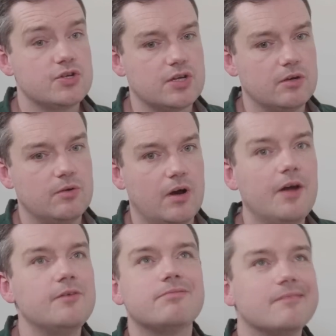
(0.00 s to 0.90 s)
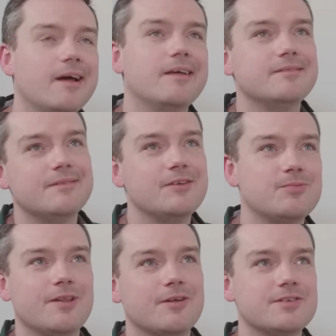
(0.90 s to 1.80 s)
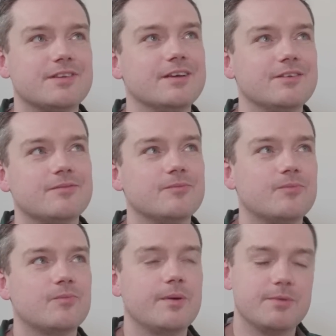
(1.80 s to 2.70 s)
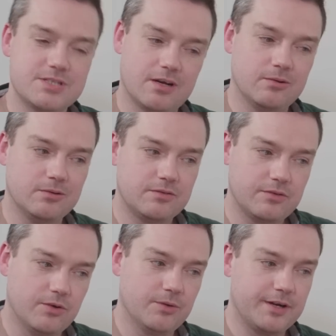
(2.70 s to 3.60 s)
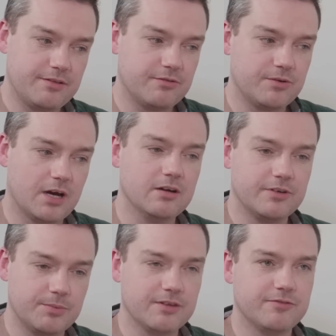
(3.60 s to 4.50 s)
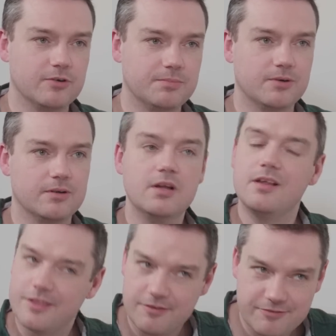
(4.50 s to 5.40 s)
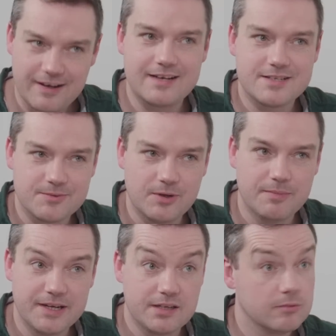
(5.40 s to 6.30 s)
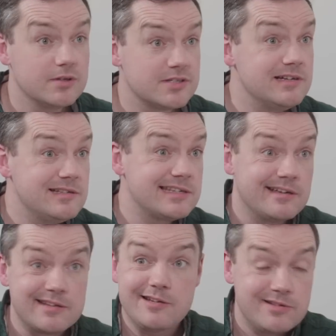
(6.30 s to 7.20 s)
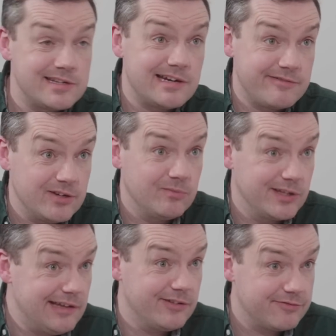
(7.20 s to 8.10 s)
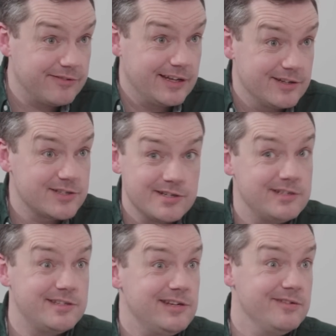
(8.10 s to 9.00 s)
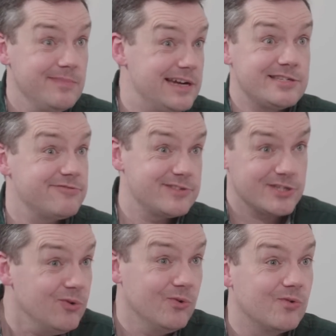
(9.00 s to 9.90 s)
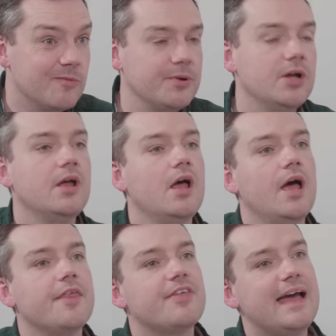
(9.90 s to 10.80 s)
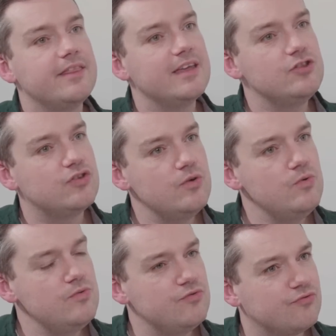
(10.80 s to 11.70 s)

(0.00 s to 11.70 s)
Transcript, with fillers: So, and it's one of those things we were told all the way through COVID with the football. the fans are what make it. Well, it turns out they could carry on without the fans. Yeah, and it didn't matter at all. But they do